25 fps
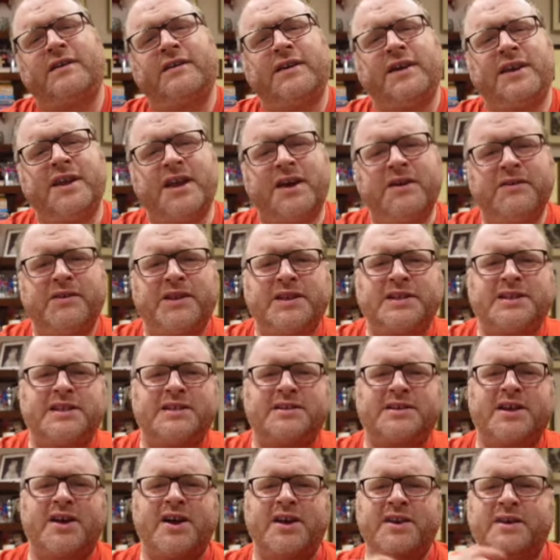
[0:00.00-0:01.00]
there's
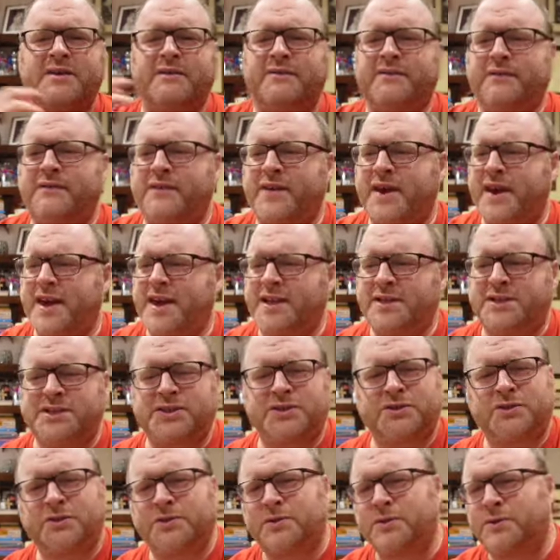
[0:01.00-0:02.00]
this kind of fair
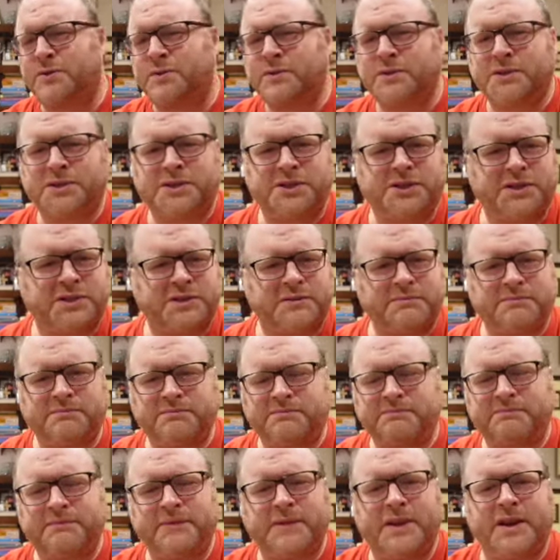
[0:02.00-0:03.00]
stalls
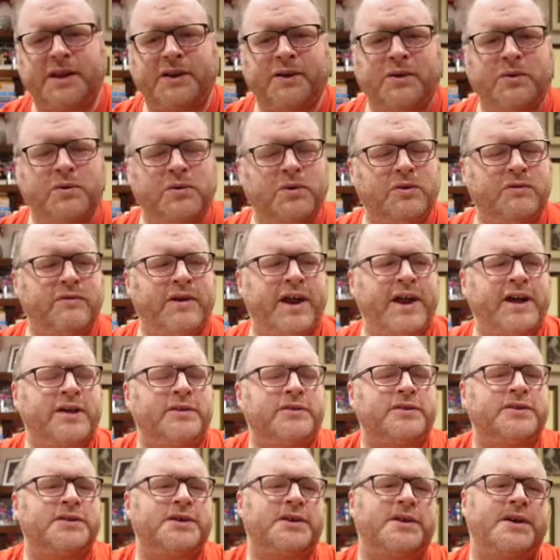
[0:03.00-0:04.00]
all
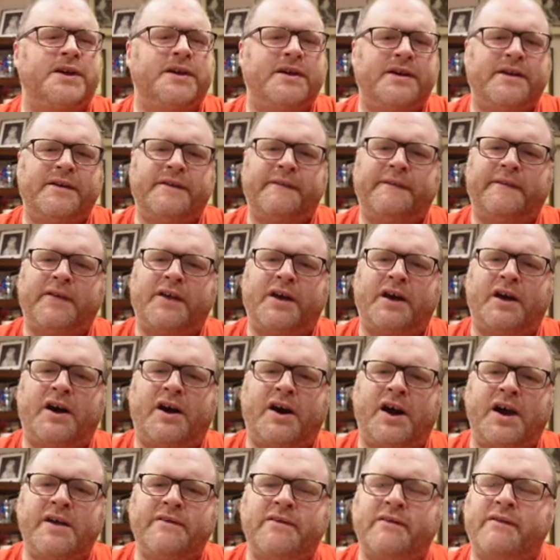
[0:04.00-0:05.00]
around, a
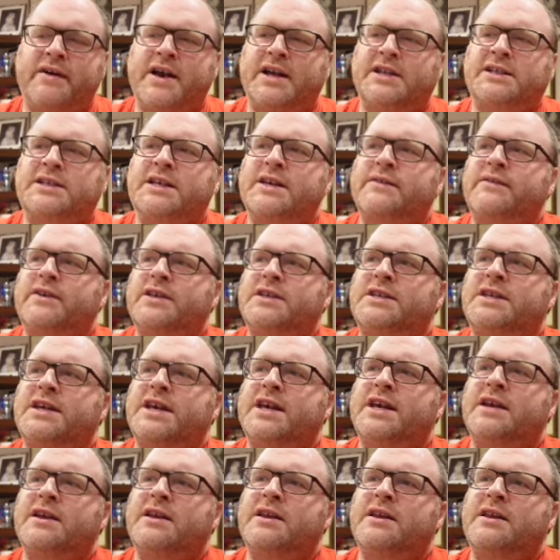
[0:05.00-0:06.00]
hive of
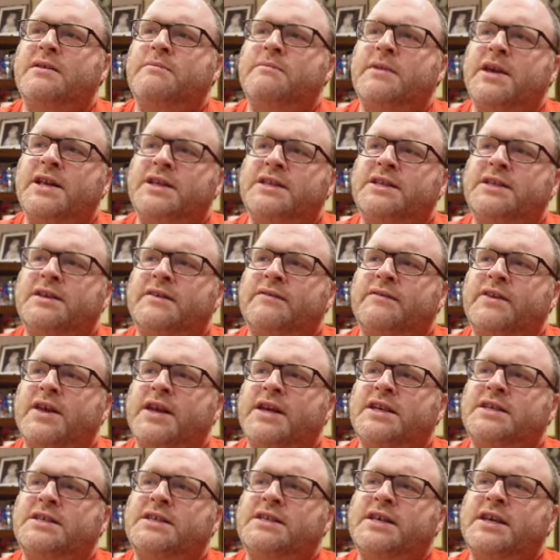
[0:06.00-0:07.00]
activity, and in the midst of
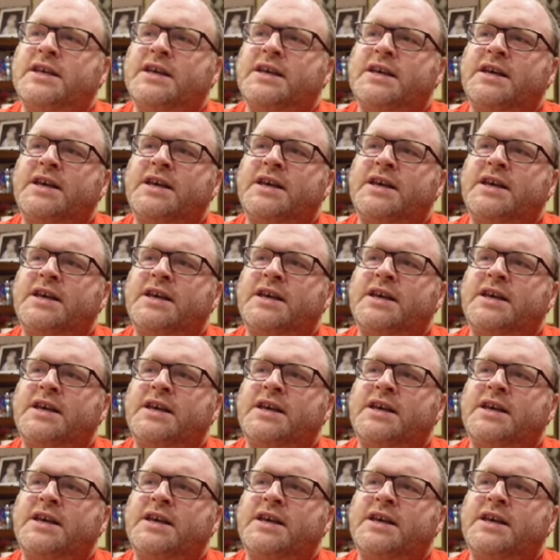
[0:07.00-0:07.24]
this,